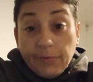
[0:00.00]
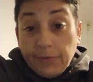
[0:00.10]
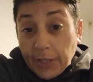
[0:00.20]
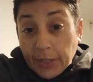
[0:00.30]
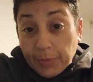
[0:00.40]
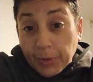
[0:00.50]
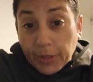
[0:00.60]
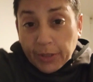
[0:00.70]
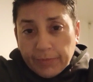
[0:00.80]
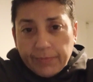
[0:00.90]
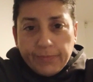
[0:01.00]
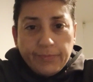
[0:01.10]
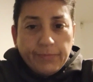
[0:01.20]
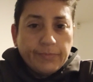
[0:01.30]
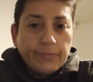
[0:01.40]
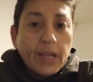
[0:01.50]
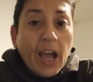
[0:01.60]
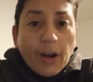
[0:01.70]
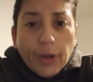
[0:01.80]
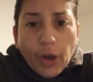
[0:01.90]
Facebook.
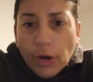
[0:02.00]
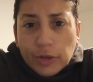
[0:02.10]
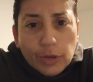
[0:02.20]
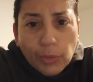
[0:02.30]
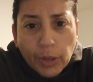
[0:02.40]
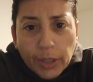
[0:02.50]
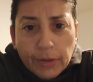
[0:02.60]
How y'all doing?